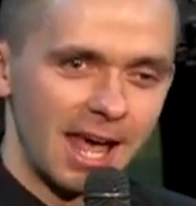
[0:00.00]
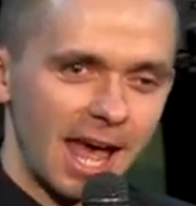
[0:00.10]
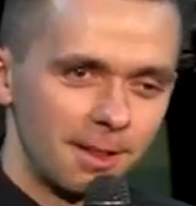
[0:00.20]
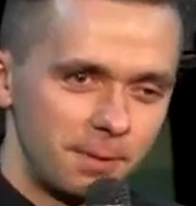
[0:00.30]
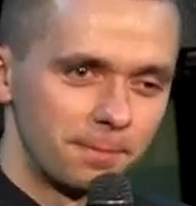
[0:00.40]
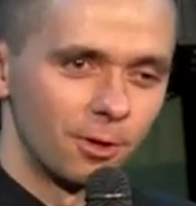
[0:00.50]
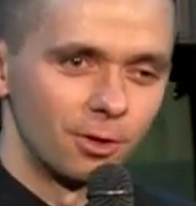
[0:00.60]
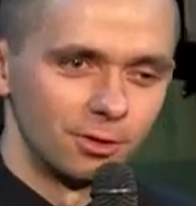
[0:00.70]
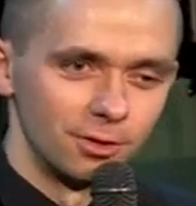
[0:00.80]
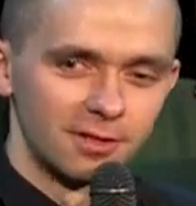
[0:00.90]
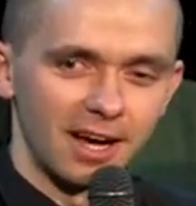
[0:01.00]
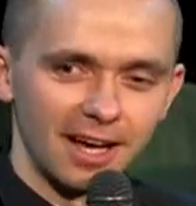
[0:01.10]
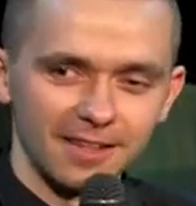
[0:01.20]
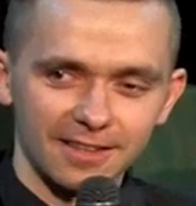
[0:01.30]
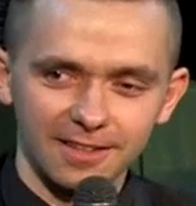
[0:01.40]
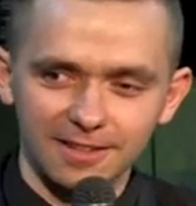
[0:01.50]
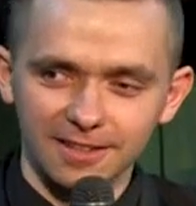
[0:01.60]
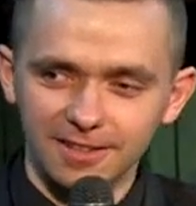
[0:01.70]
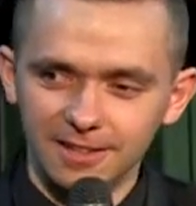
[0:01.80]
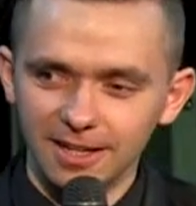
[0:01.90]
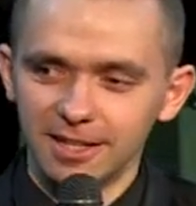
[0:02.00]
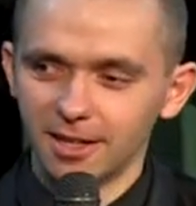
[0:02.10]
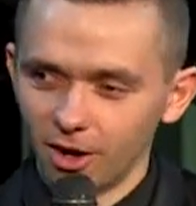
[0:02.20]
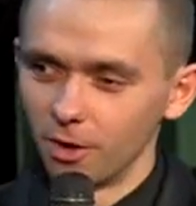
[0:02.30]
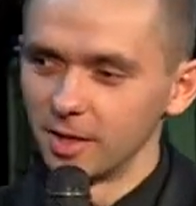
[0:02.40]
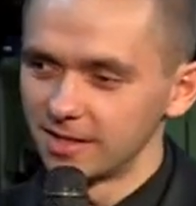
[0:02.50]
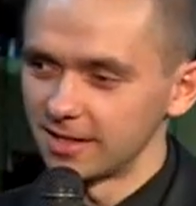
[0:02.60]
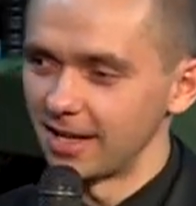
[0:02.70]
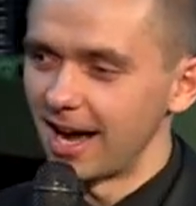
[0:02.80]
And people who do tithe, they always say,